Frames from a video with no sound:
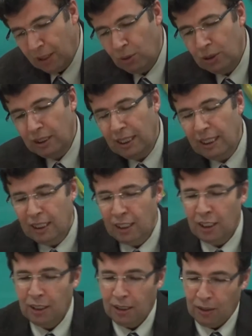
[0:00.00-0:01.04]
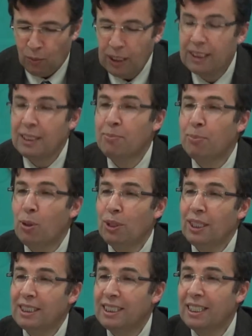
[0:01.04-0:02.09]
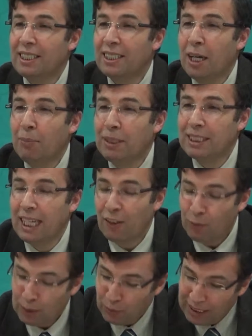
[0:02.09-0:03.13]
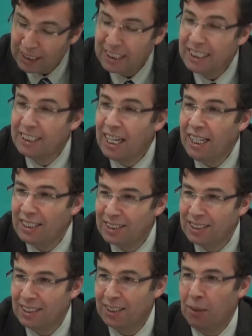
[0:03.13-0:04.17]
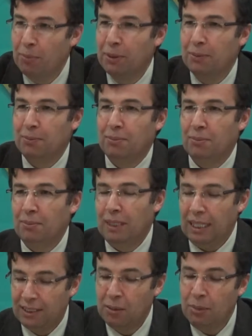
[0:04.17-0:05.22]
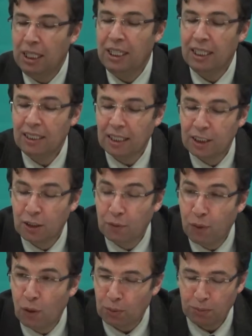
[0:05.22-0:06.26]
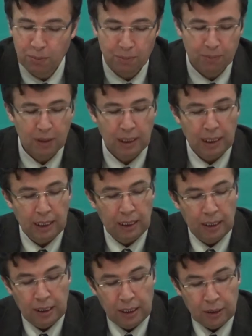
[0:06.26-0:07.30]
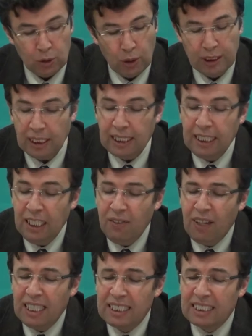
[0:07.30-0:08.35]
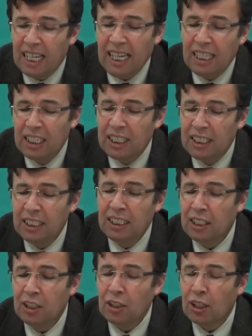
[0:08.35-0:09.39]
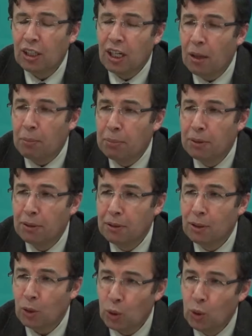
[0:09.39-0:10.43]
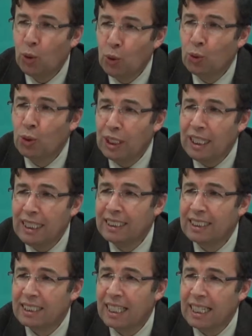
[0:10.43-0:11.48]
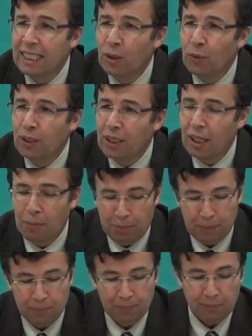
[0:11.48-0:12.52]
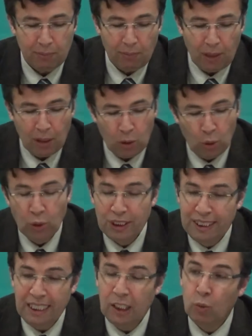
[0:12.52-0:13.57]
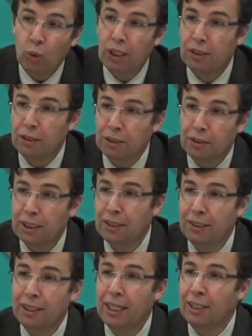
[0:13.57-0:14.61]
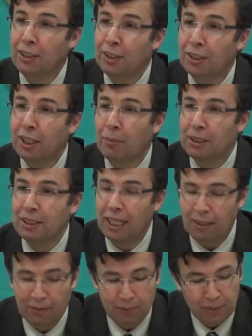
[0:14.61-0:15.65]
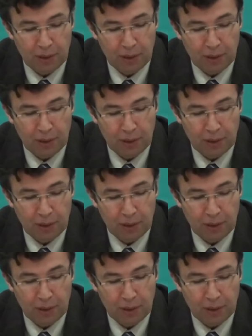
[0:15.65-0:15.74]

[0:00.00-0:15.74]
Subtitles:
you see, what's important is not the cup itself, but what it contains in the cup. That's the meaning, that's the form. So he said, leave aside the cup, go to the inside of the cup. Go seek water rather than the cup itself.